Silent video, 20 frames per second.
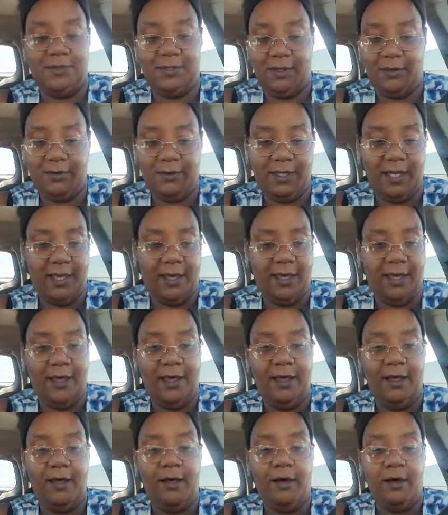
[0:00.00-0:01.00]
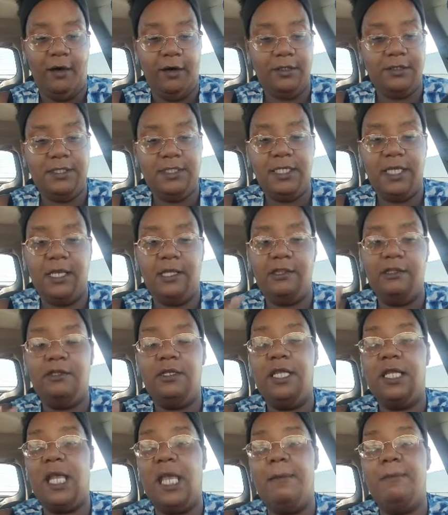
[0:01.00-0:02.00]
So yeah,
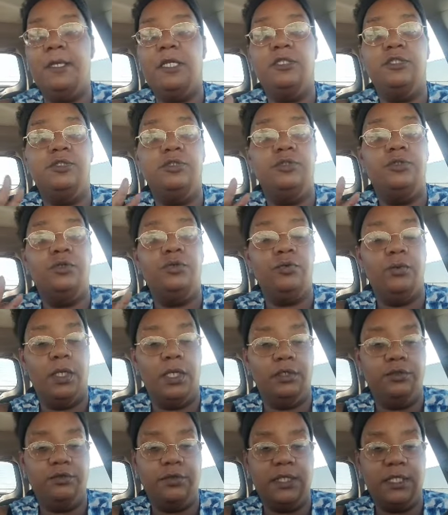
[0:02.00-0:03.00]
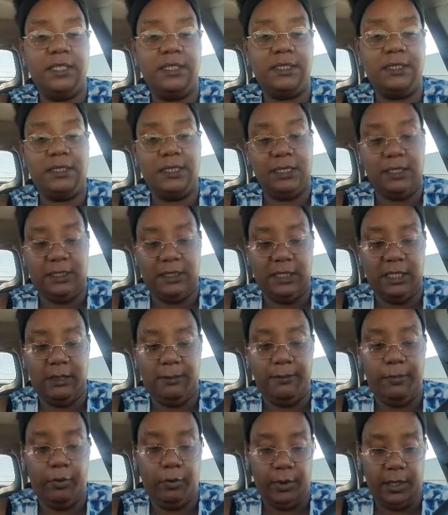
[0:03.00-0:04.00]
altogether they gave me two hundred
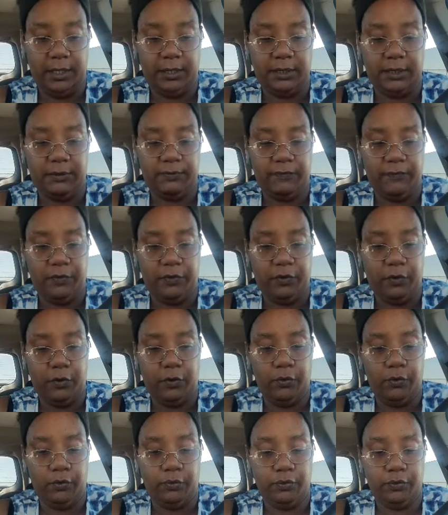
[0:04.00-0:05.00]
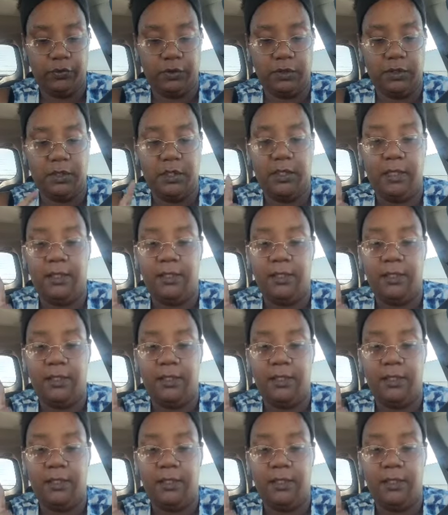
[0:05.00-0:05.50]
sixty points for those.